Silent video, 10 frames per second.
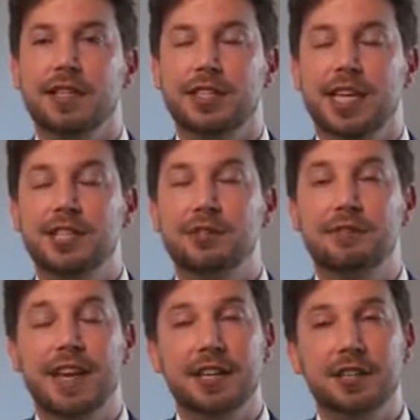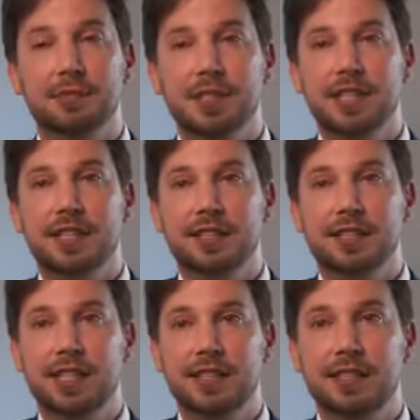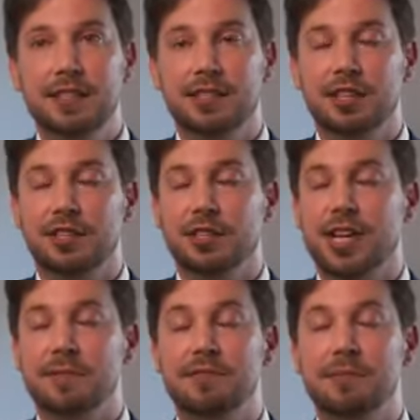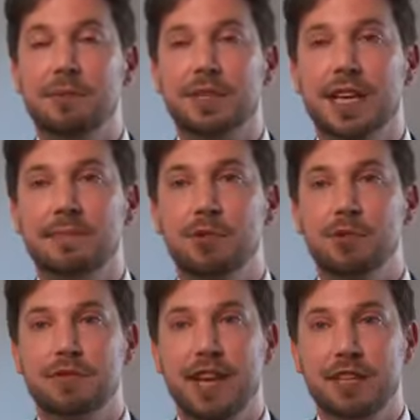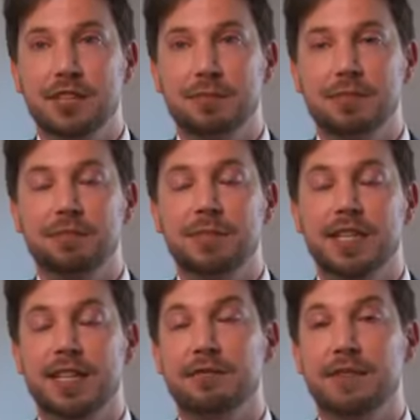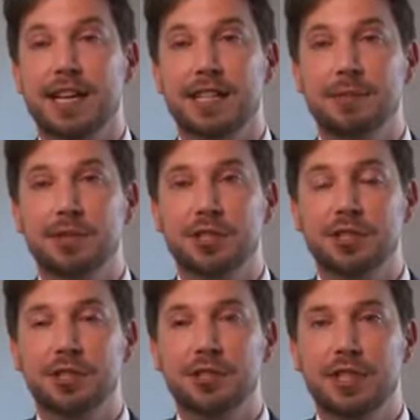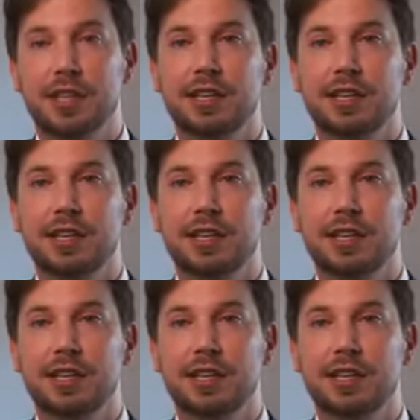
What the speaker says: Change your vacuum settings next so that you're comfortable with that more vacuum being available to you.